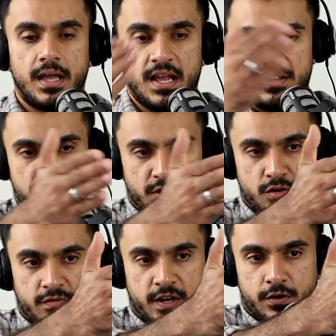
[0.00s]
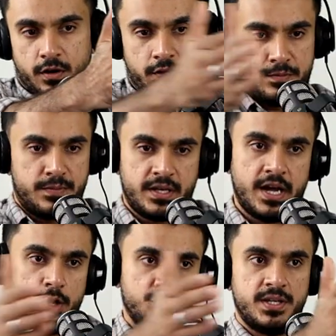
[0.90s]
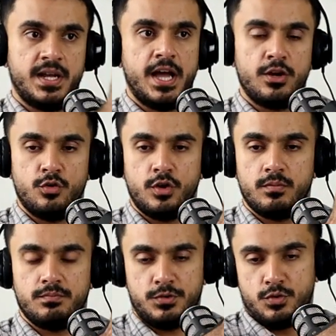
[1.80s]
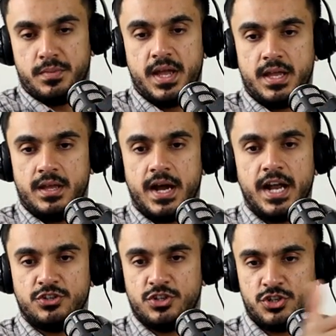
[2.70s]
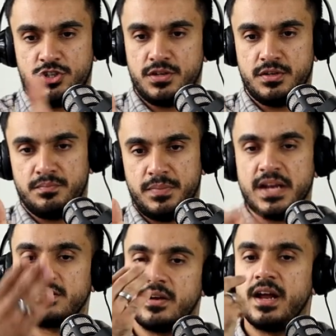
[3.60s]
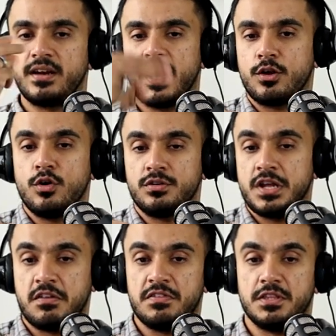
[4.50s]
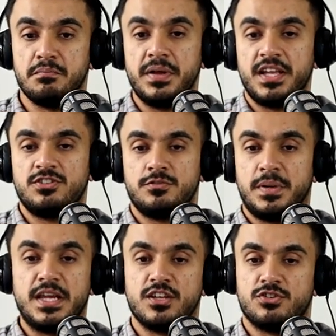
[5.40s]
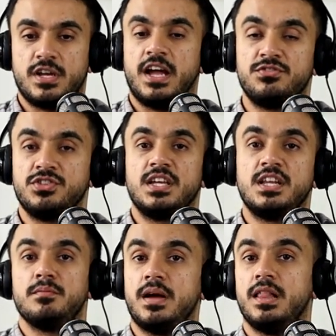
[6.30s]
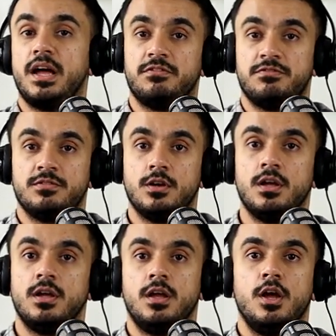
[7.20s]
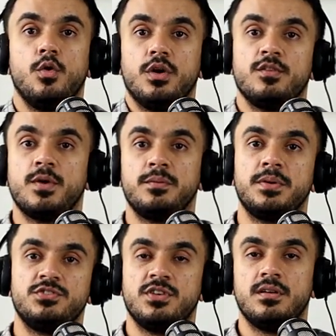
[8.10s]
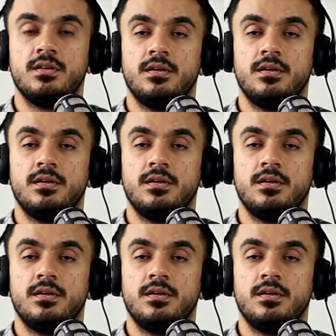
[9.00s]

And as I'm trying to veer off from the guy who said hi to, to me, I just make direct eye contact with the biggest penis I've seen in my life on a white person.